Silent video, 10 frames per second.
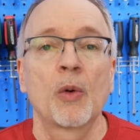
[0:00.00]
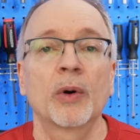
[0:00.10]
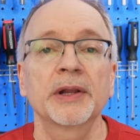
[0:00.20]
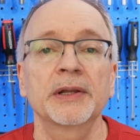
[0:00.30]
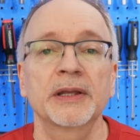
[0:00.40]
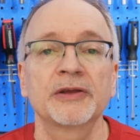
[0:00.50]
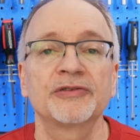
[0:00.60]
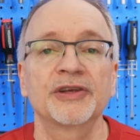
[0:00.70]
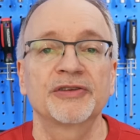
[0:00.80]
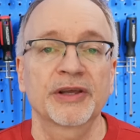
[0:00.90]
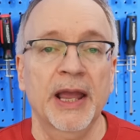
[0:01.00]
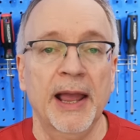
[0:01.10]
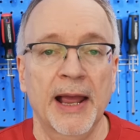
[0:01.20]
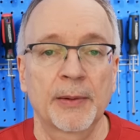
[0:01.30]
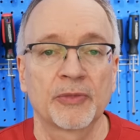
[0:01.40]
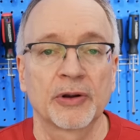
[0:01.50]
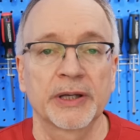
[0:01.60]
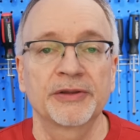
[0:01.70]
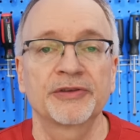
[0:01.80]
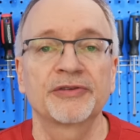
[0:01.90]
What it is is a camera.
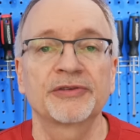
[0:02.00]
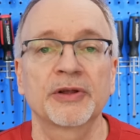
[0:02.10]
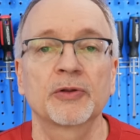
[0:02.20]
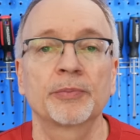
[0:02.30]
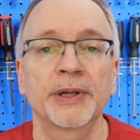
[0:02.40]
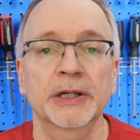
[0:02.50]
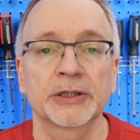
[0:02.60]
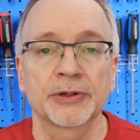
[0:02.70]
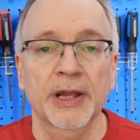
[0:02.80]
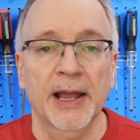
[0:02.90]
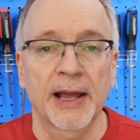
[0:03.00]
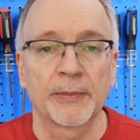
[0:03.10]
It's a still picture camera